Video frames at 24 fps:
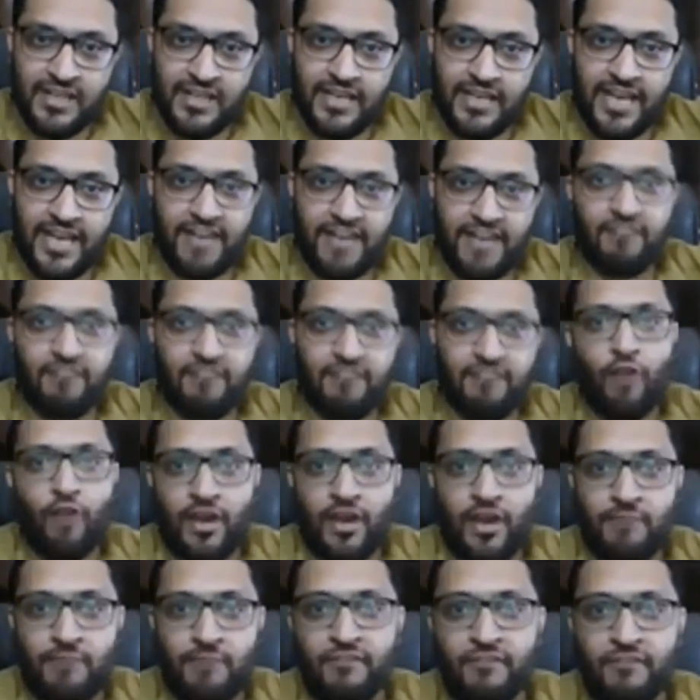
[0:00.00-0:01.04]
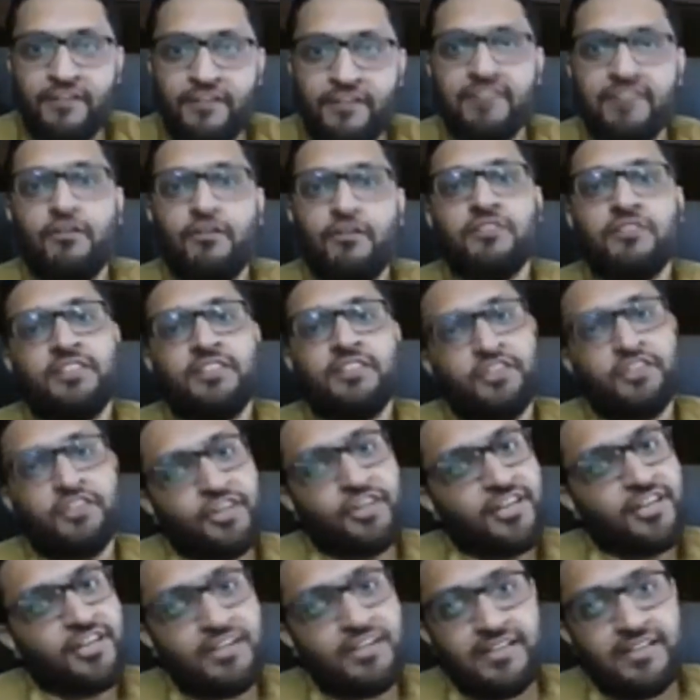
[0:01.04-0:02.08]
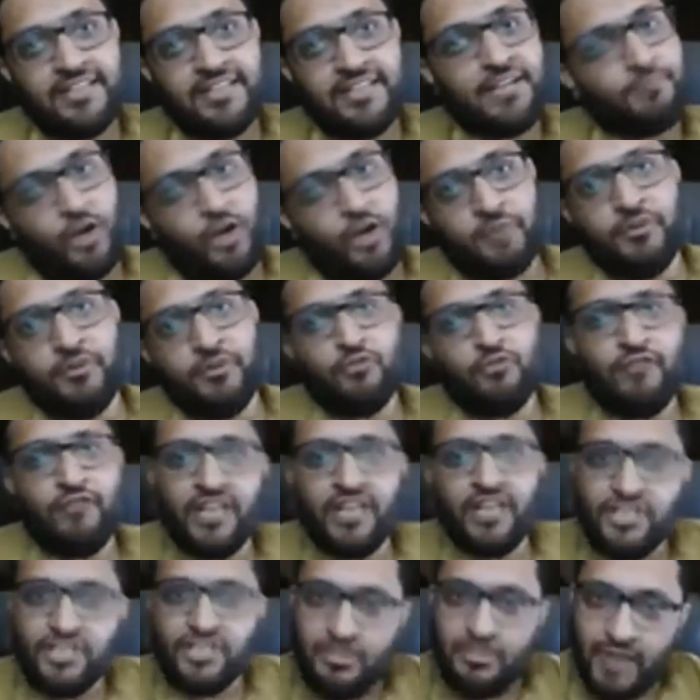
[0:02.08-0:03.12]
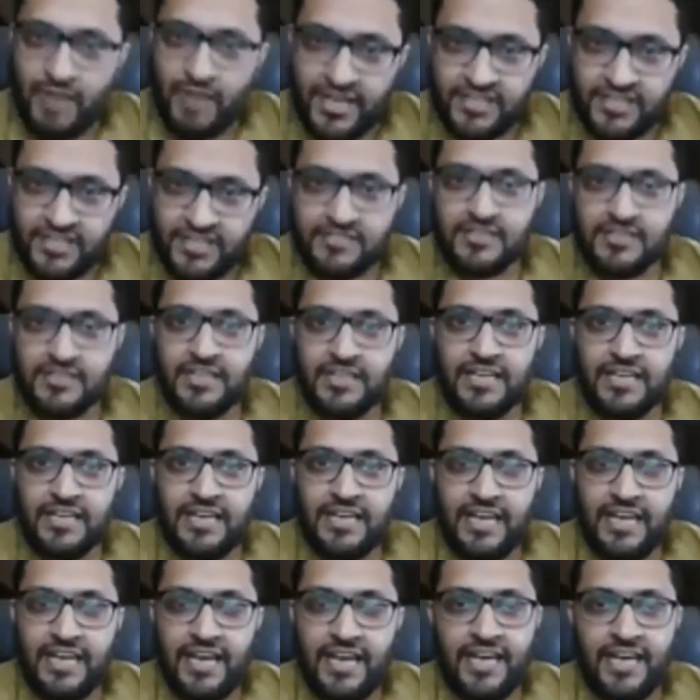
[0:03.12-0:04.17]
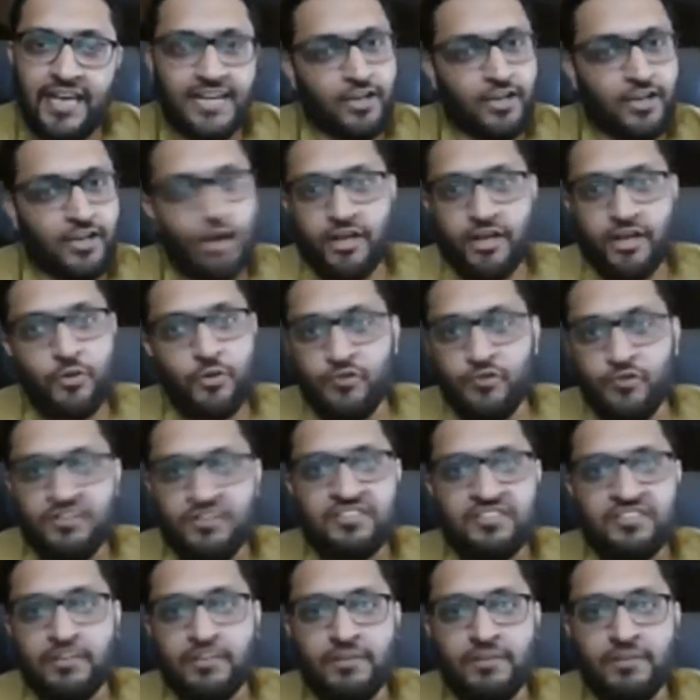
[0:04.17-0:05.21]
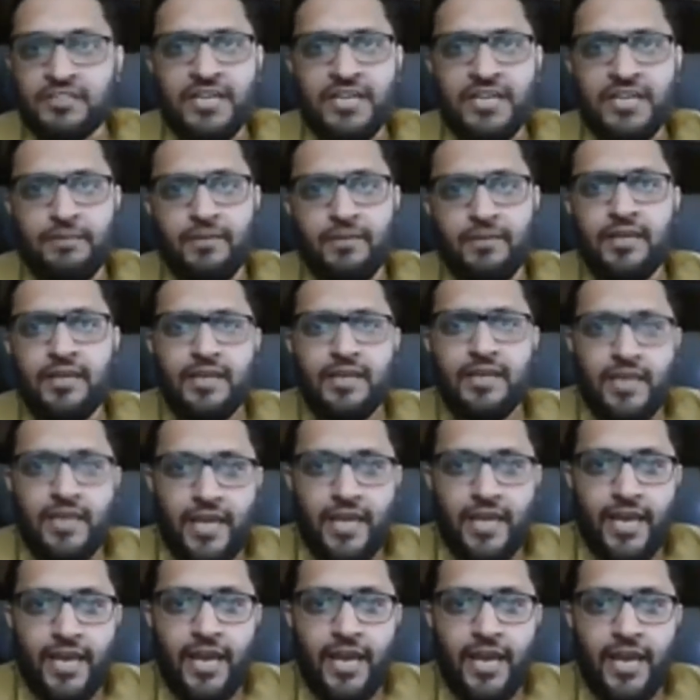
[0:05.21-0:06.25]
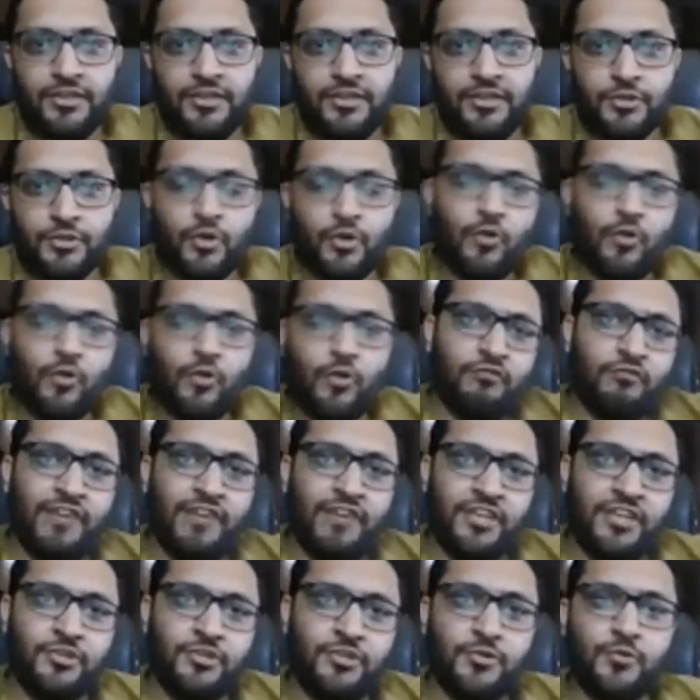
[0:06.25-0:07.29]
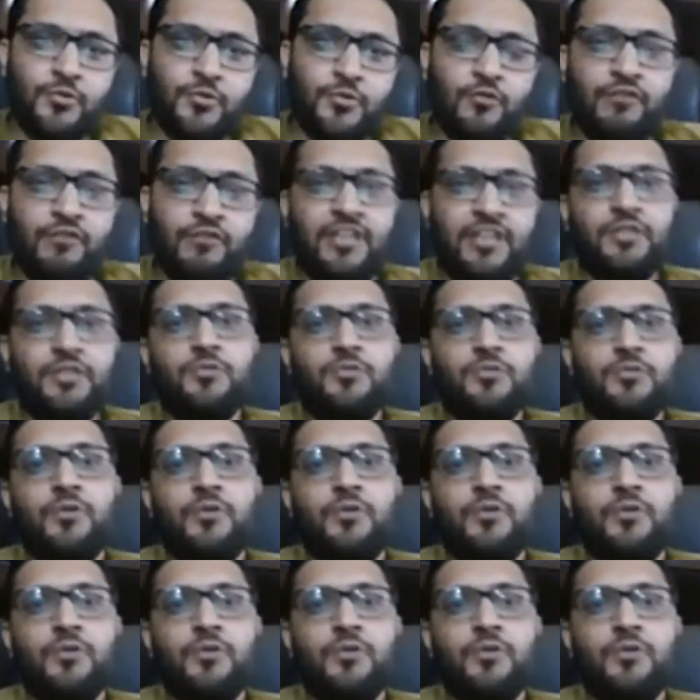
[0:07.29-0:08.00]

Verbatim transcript: And Warren Buffett was the trigger that brought me to financial markets. And I got into investing big time. And you know, when you when you